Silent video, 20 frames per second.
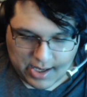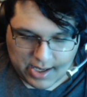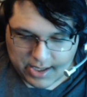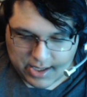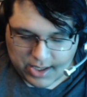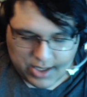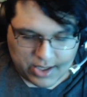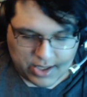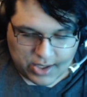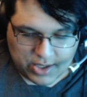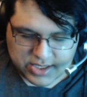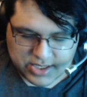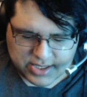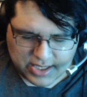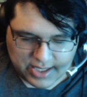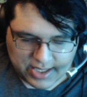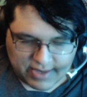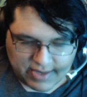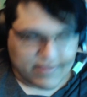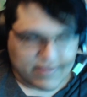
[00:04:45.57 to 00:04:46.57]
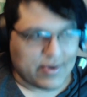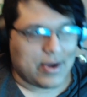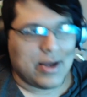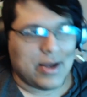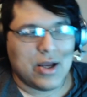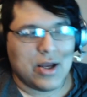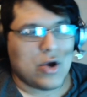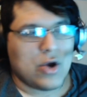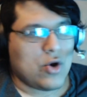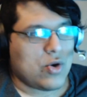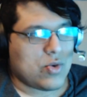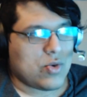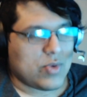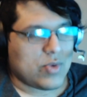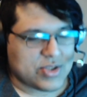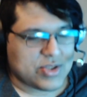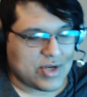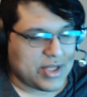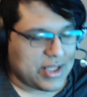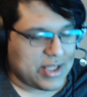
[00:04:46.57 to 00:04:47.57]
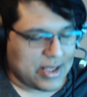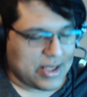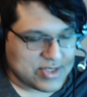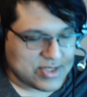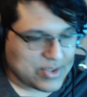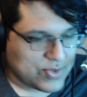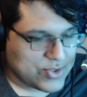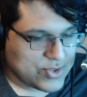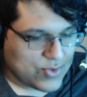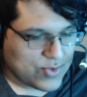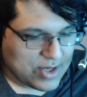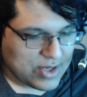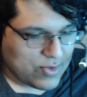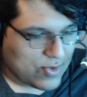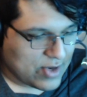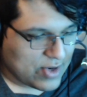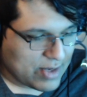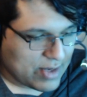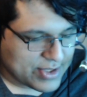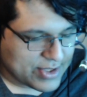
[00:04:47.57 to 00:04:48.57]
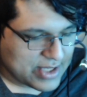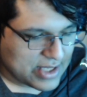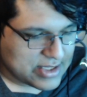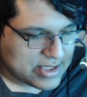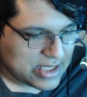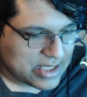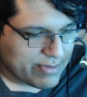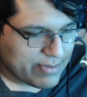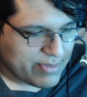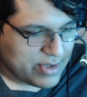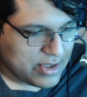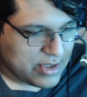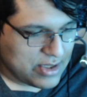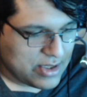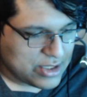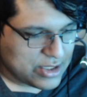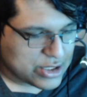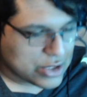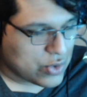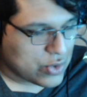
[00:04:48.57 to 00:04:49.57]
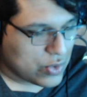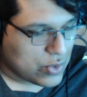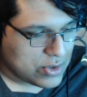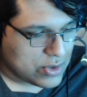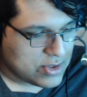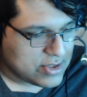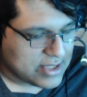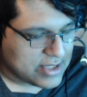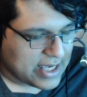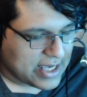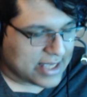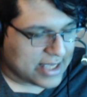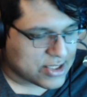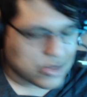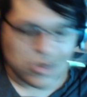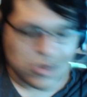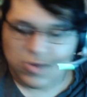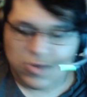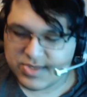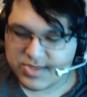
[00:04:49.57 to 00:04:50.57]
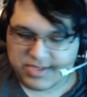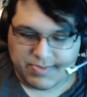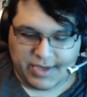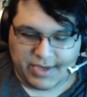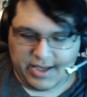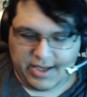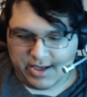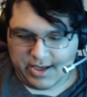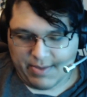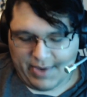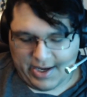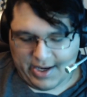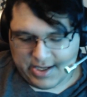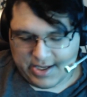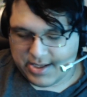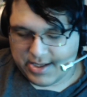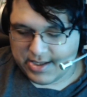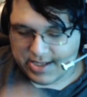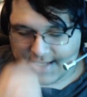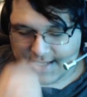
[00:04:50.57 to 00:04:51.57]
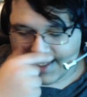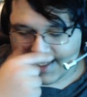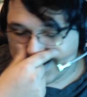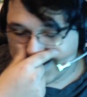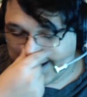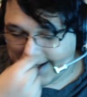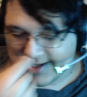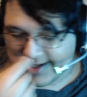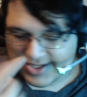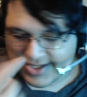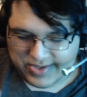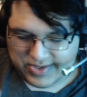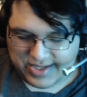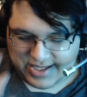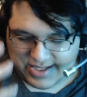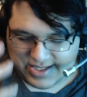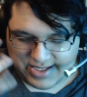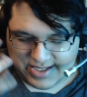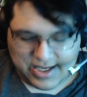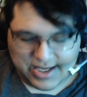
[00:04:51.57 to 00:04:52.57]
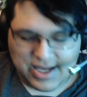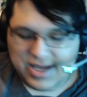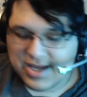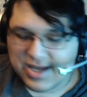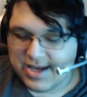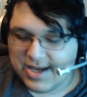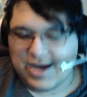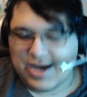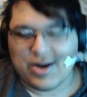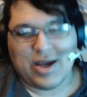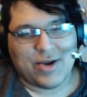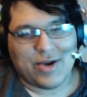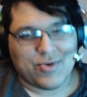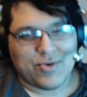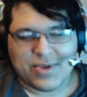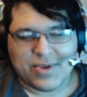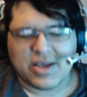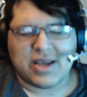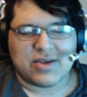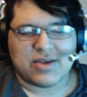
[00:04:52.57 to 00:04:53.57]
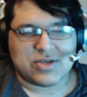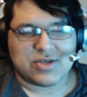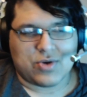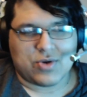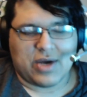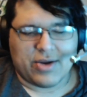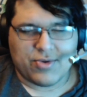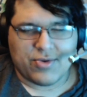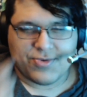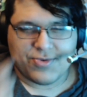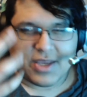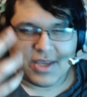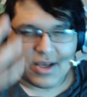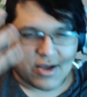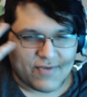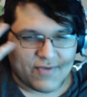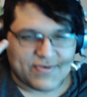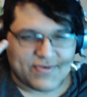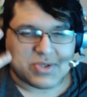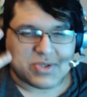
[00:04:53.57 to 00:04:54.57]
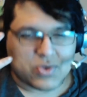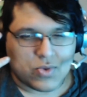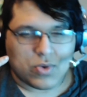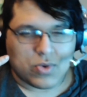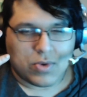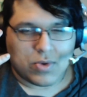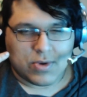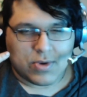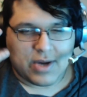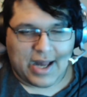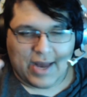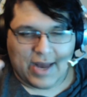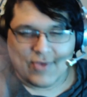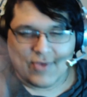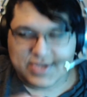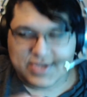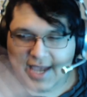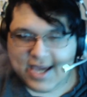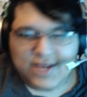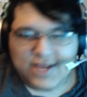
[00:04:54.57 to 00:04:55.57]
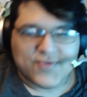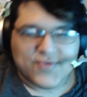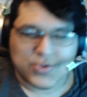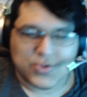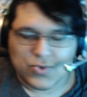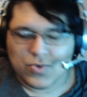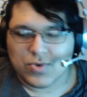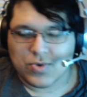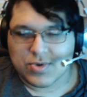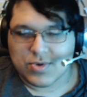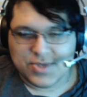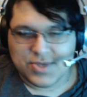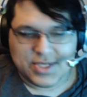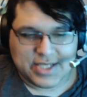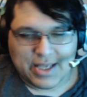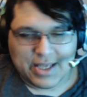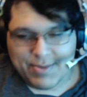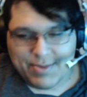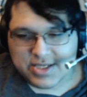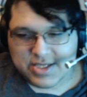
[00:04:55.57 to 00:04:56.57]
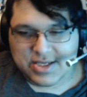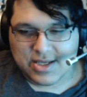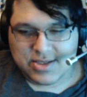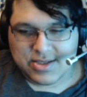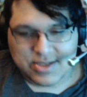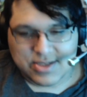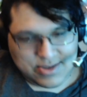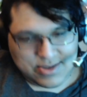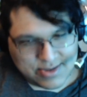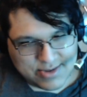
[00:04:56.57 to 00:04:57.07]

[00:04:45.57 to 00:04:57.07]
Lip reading: was there anything else I was really worrying about that time? School. Yeah, school was being a pain in the ass there. So that's I don't think of school outside of school. Does that make sense?